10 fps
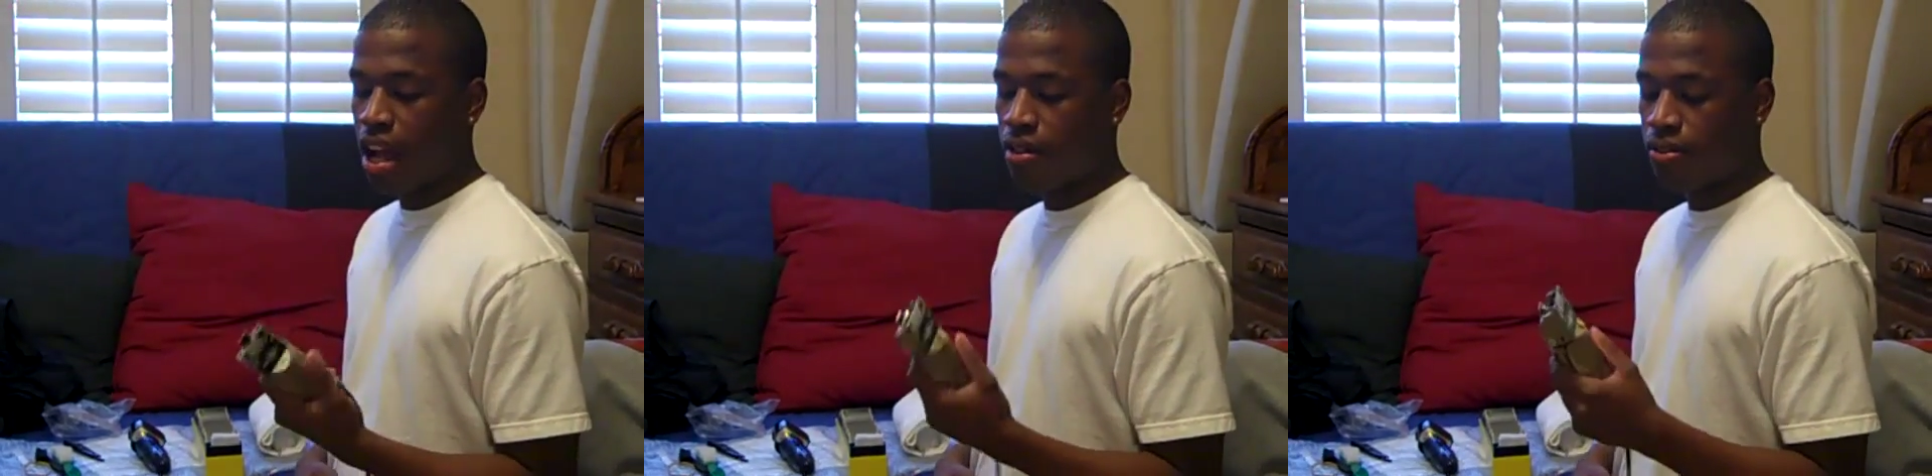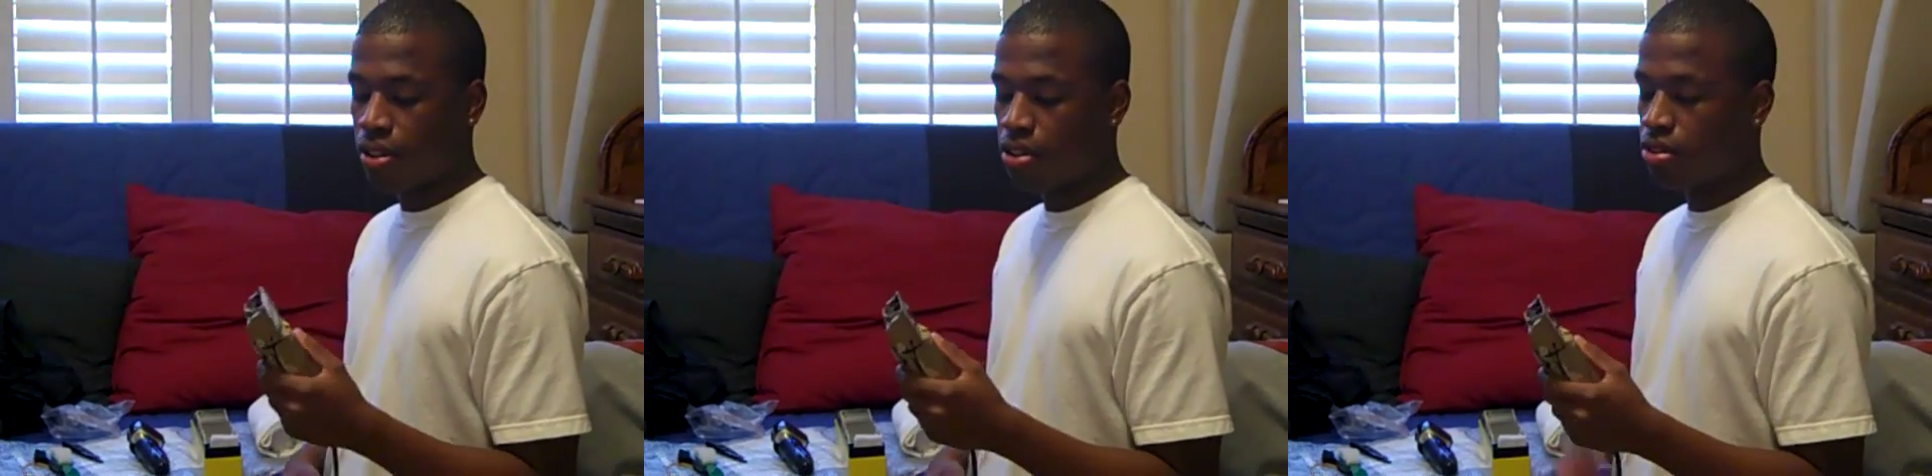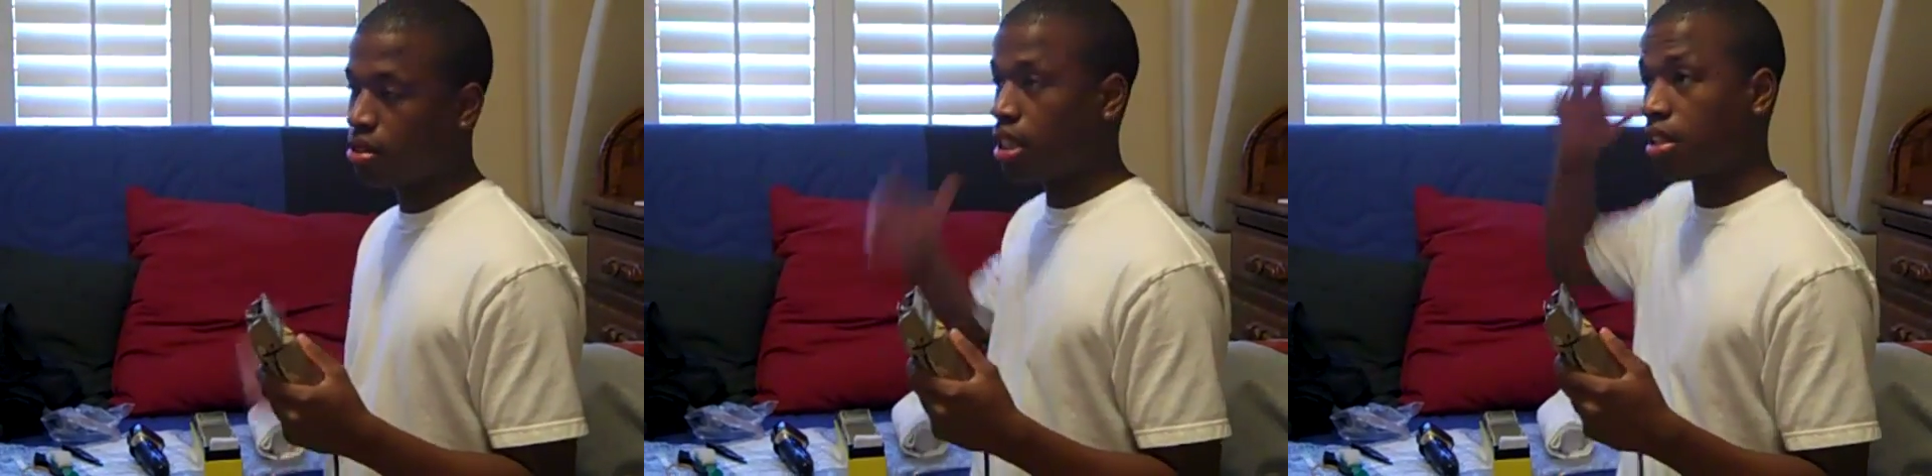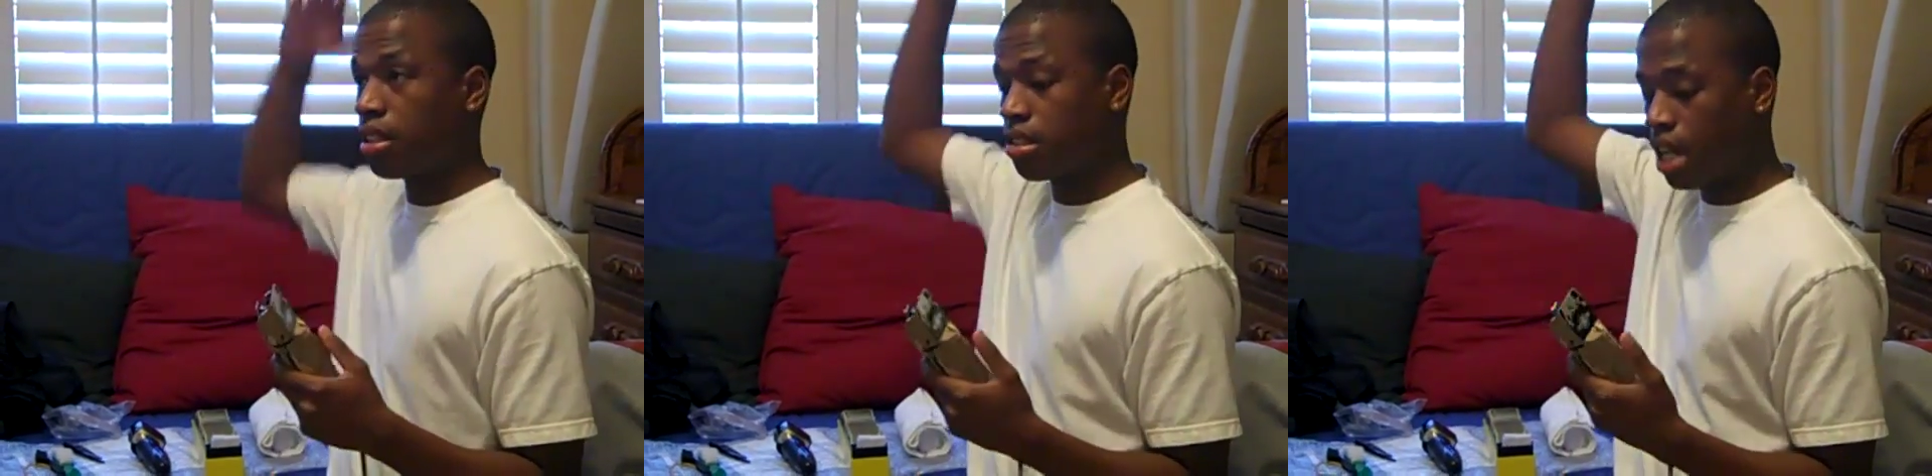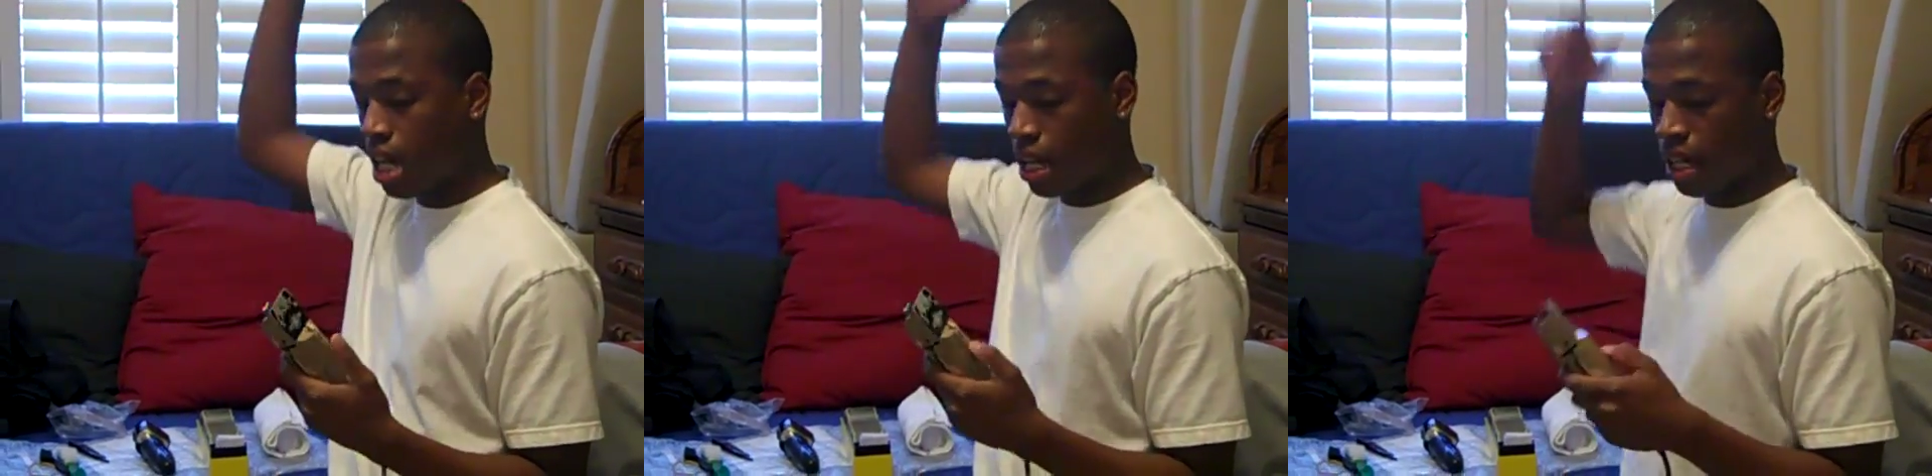Afros that are this
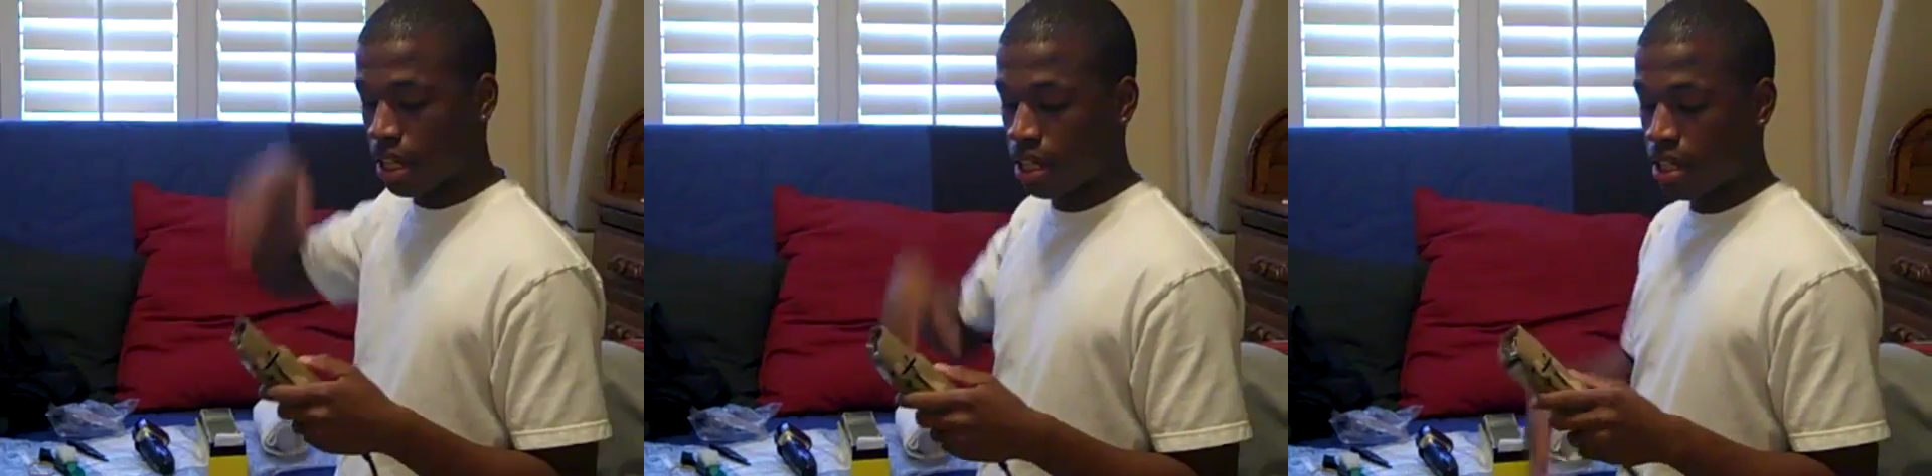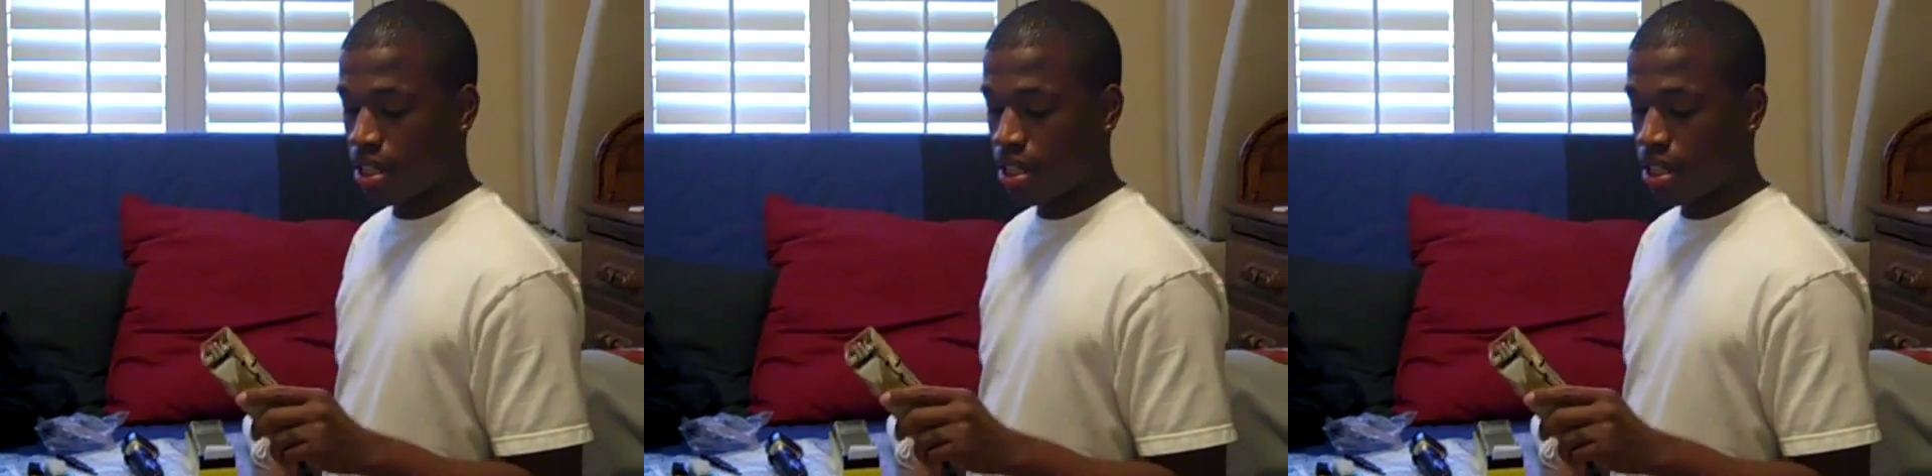high,